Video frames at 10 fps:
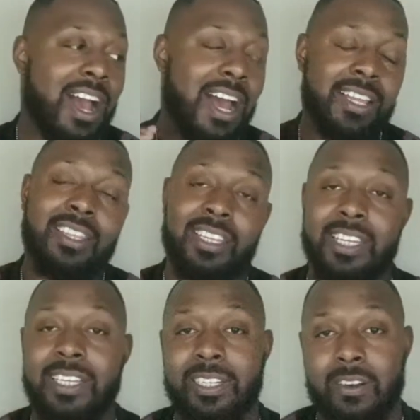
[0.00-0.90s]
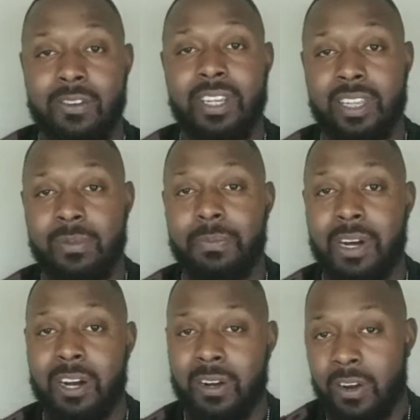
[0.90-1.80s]
I think he's going to get the
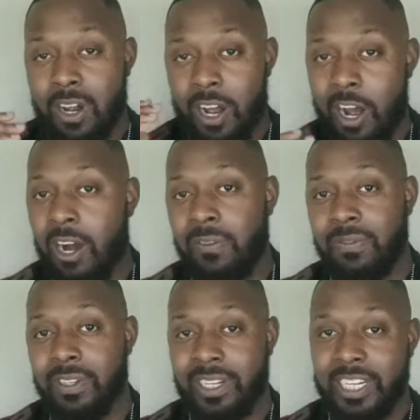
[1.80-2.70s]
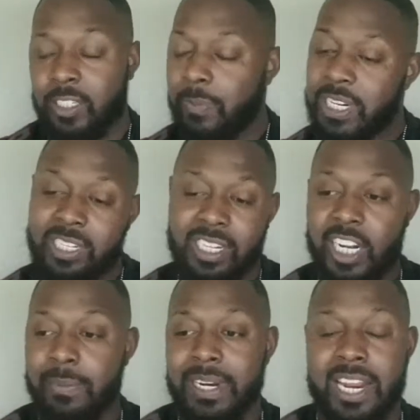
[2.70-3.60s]
ball often, especially
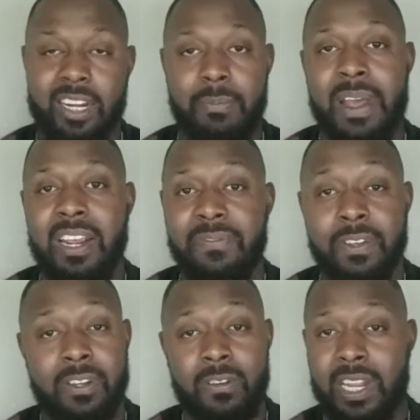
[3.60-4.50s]
coming out of the backfield.